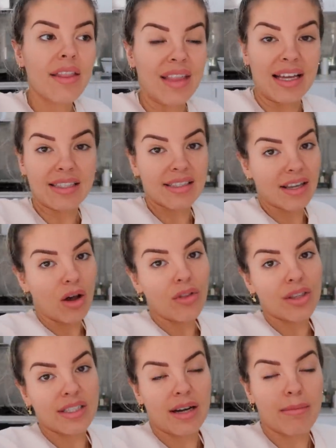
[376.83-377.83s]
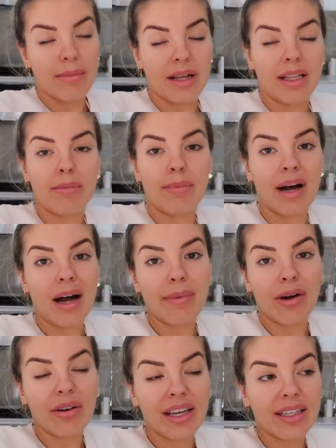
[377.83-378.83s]
that sell the dumbbell and
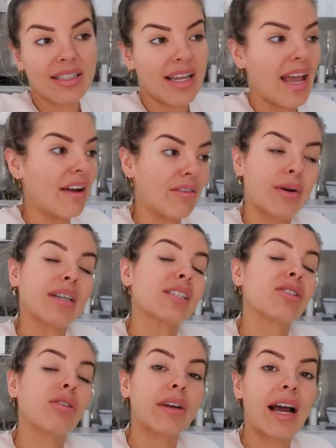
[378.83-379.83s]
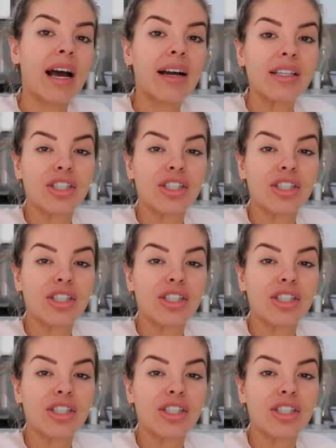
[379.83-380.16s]
barbell kits, everywhere sold out.